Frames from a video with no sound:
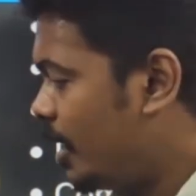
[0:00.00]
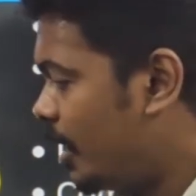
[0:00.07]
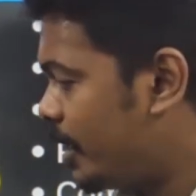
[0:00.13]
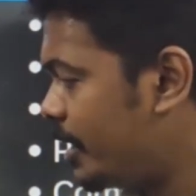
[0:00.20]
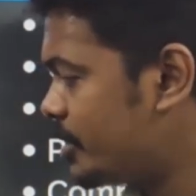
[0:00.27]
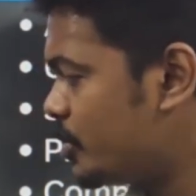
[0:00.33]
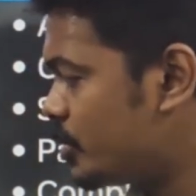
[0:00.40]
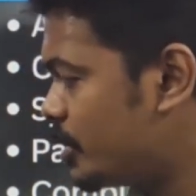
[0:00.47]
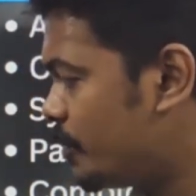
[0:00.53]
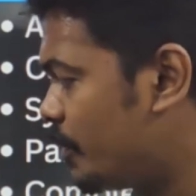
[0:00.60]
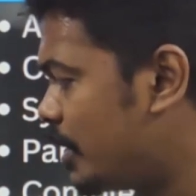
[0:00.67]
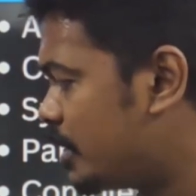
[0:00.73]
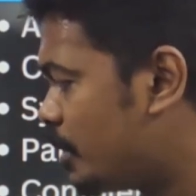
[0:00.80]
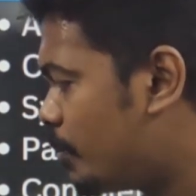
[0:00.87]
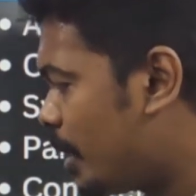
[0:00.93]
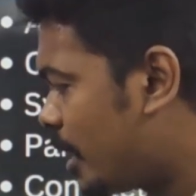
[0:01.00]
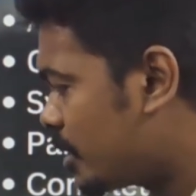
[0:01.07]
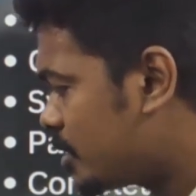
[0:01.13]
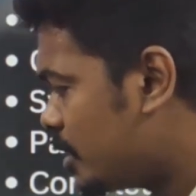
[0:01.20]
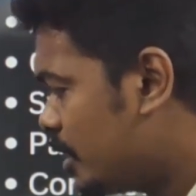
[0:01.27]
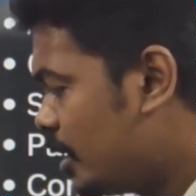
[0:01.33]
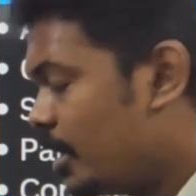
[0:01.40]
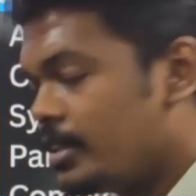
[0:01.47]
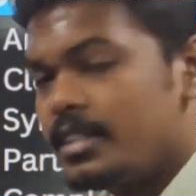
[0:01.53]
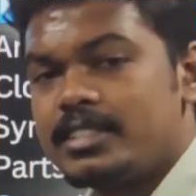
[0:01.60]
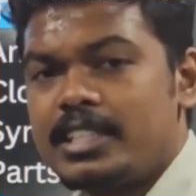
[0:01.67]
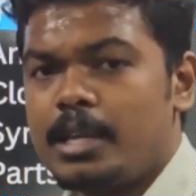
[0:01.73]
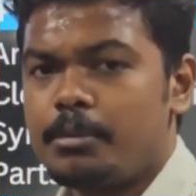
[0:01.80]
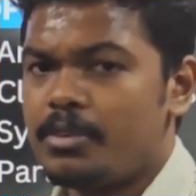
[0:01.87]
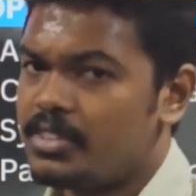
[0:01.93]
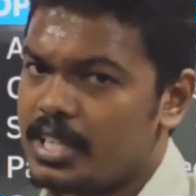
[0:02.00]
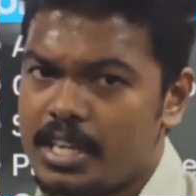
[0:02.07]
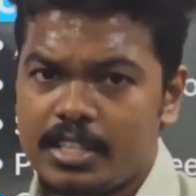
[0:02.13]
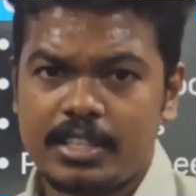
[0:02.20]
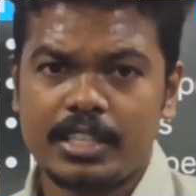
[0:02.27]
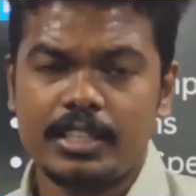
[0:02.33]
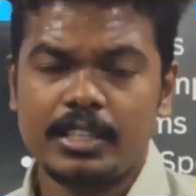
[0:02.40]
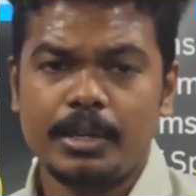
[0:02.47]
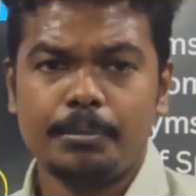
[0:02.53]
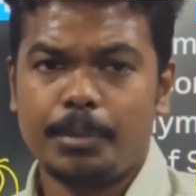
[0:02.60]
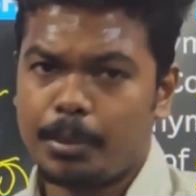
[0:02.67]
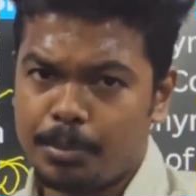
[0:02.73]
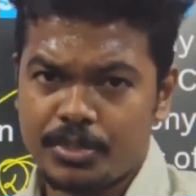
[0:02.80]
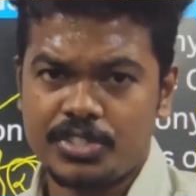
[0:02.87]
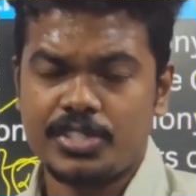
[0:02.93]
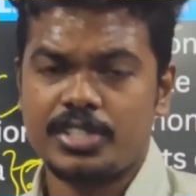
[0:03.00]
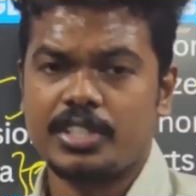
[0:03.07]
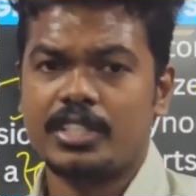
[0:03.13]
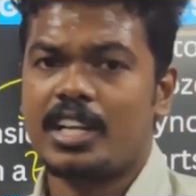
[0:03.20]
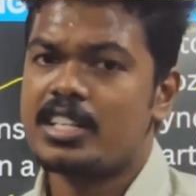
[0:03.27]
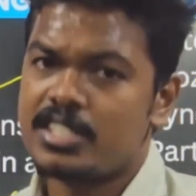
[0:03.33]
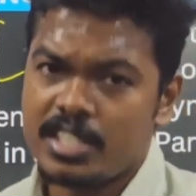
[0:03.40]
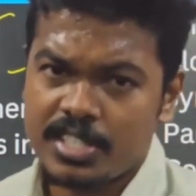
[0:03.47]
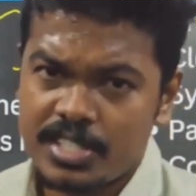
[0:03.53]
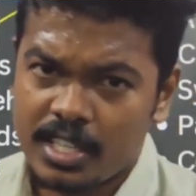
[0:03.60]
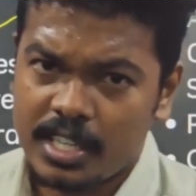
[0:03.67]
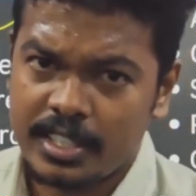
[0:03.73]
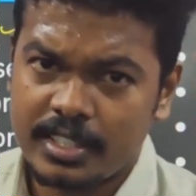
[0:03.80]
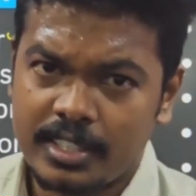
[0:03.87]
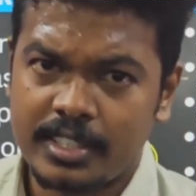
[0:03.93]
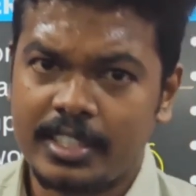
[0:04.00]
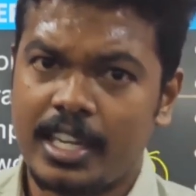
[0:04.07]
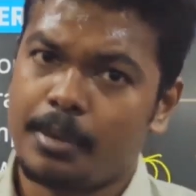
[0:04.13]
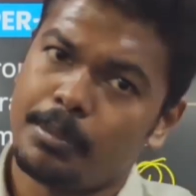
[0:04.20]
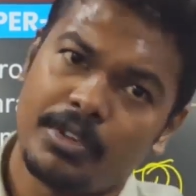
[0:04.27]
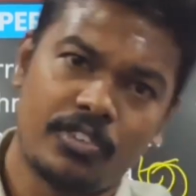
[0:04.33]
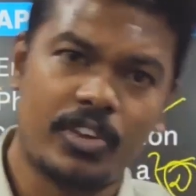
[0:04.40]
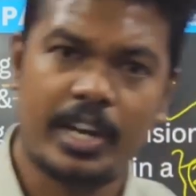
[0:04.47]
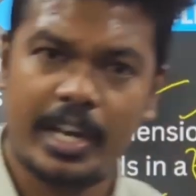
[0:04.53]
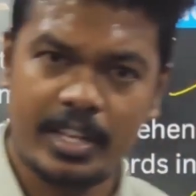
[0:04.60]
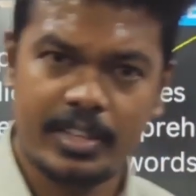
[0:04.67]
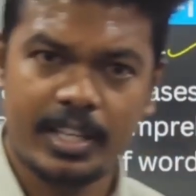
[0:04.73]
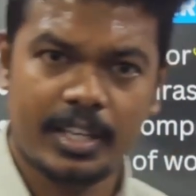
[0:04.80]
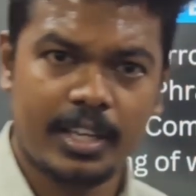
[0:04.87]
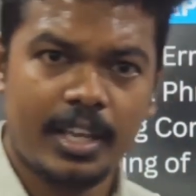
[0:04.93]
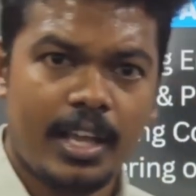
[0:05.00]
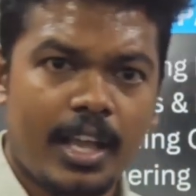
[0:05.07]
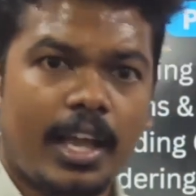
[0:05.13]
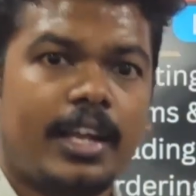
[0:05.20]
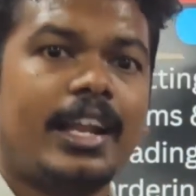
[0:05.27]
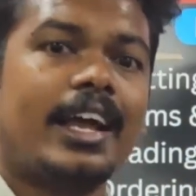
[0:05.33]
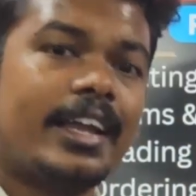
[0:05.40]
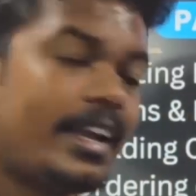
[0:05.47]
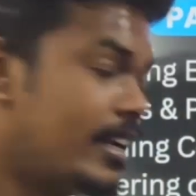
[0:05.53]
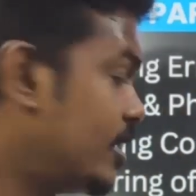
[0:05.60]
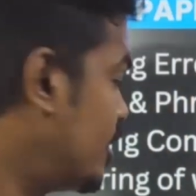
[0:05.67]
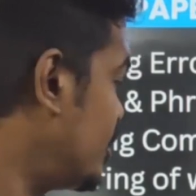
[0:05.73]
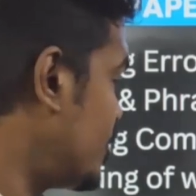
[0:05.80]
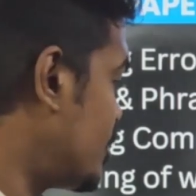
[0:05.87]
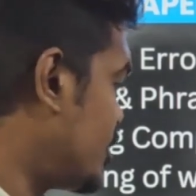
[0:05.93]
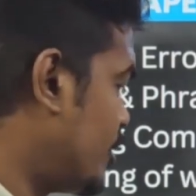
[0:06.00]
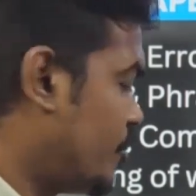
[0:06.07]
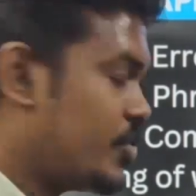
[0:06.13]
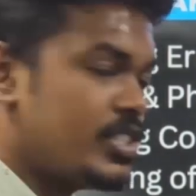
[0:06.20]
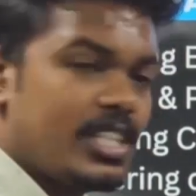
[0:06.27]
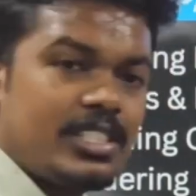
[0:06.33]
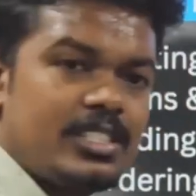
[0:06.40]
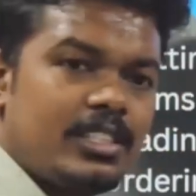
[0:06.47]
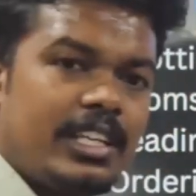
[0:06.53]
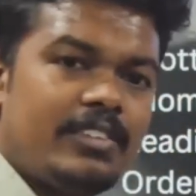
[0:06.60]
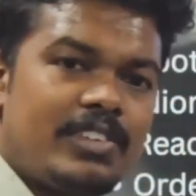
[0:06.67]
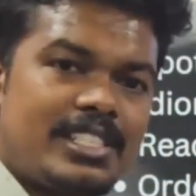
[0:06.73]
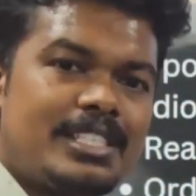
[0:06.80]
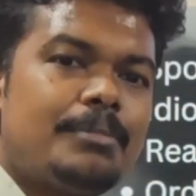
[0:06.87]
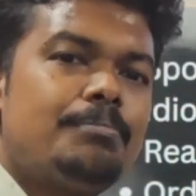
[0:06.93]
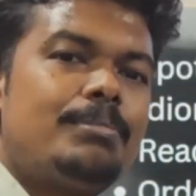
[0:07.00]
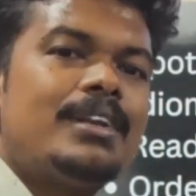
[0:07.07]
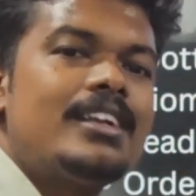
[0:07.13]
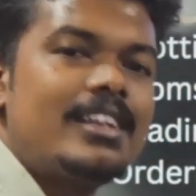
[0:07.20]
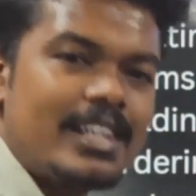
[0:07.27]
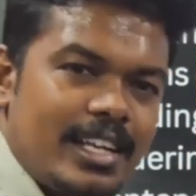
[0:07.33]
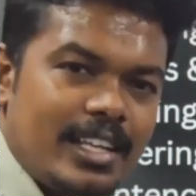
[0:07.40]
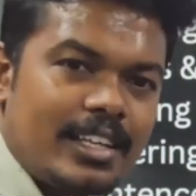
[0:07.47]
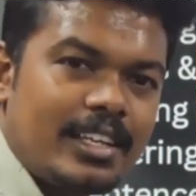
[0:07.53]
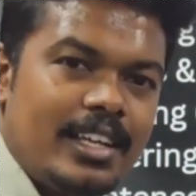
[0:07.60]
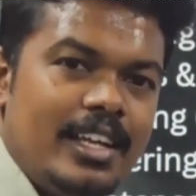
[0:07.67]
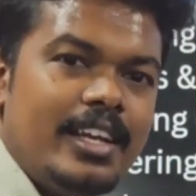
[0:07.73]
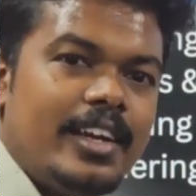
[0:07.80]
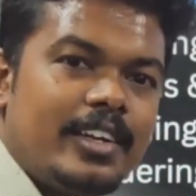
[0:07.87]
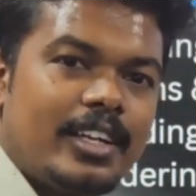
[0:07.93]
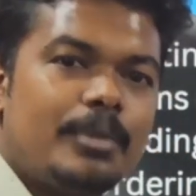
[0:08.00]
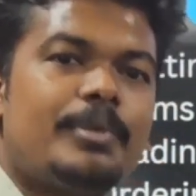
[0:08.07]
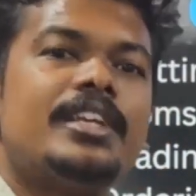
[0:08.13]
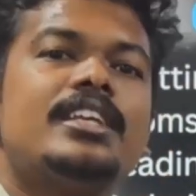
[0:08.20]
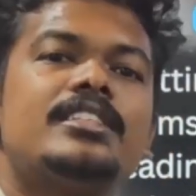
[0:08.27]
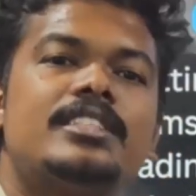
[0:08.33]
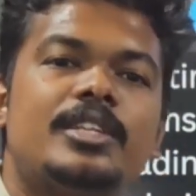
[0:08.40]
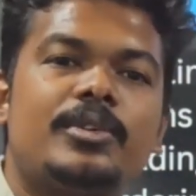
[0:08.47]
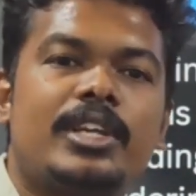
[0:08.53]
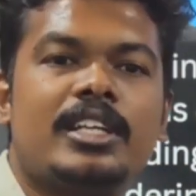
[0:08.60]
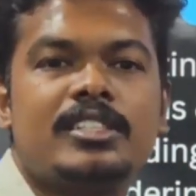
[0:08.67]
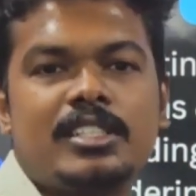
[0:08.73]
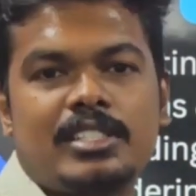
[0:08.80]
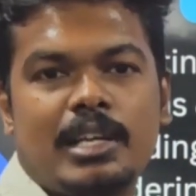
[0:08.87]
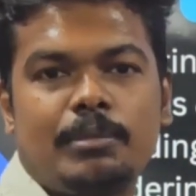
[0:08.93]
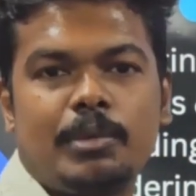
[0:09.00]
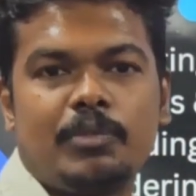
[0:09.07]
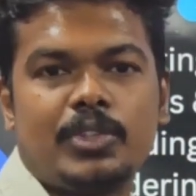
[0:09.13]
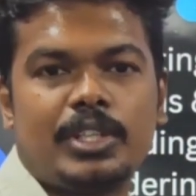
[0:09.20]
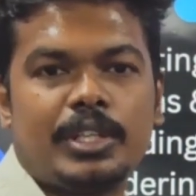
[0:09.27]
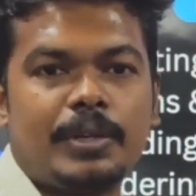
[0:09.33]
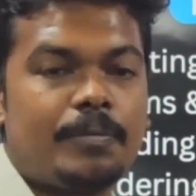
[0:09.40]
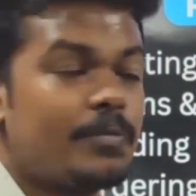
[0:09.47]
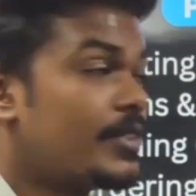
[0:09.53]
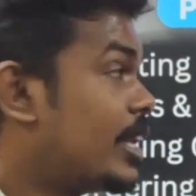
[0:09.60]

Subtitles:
And next you see fill in the blanks. This can be with anything, proposition, conjunction like that, it can be for anything. And again, this is, if we just give a simple reading, it will be easy, you can just come up with it.